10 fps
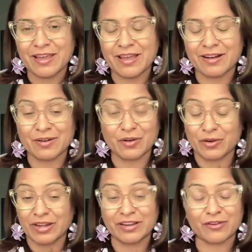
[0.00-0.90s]
or
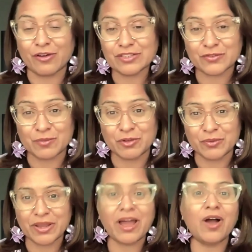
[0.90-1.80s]
right across from you.
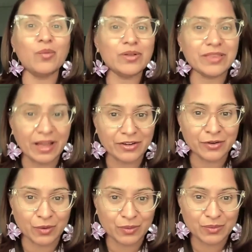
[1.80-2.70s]
And how would that
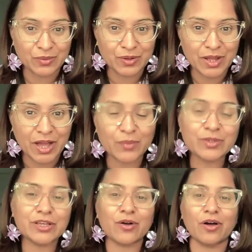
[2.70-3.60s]
go? How
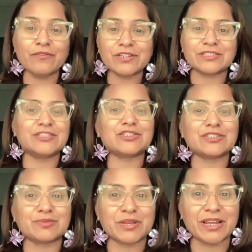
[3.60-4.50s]
would the
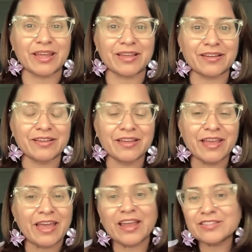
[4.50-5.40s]
conversations be like?
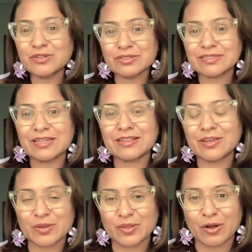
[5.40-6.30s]
And as you're sitting
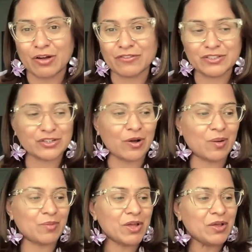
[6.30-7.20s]
there in the coffee
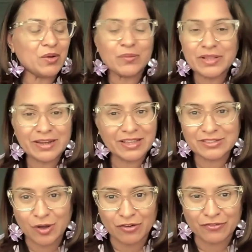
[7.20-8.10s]
shop with a
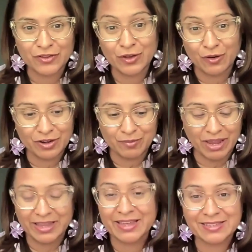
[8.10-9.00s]
nice coffee, or in
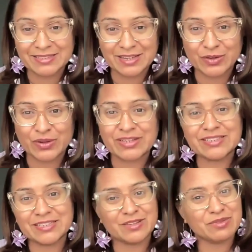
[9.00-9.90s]
my case, a green
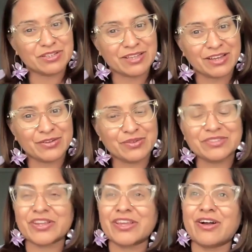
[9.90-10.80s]
tea, because I don't
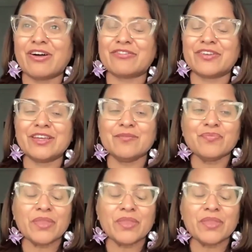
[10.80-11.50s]
drink coffee,